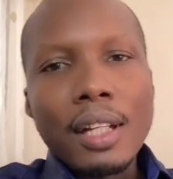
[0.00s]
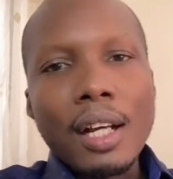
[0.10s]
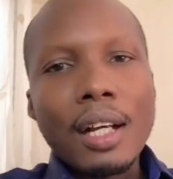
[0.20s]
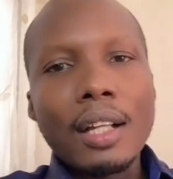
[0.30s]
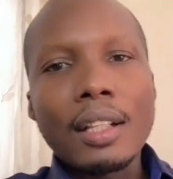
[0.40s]

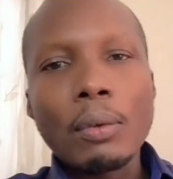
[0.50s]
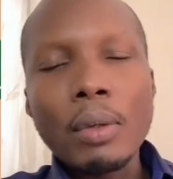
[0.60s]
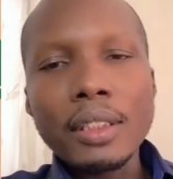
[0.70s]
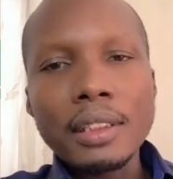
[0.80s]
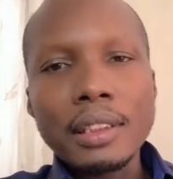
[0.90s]
the
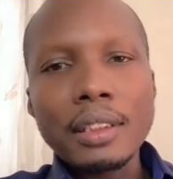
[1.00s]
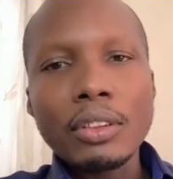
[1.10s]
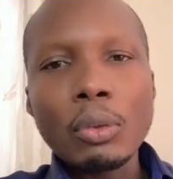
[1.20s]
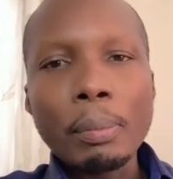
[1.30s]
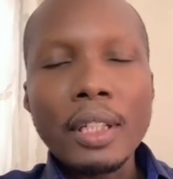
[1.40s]
quantity.
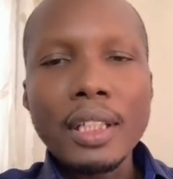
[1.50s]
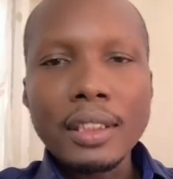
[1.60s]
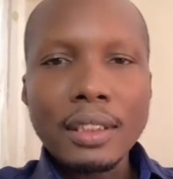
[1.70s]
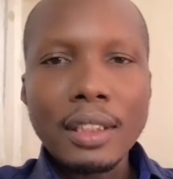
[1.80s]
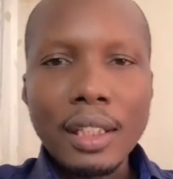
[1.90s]
You'll be
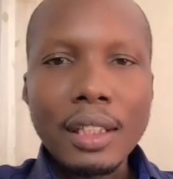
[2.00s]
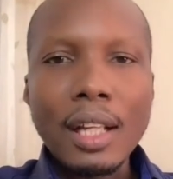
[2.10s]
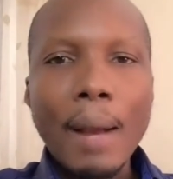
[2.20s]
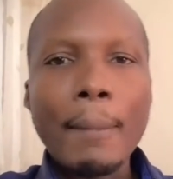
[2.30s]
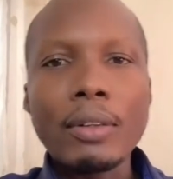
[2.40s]
getting the
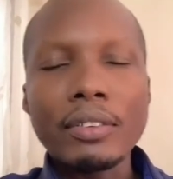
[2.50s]
amount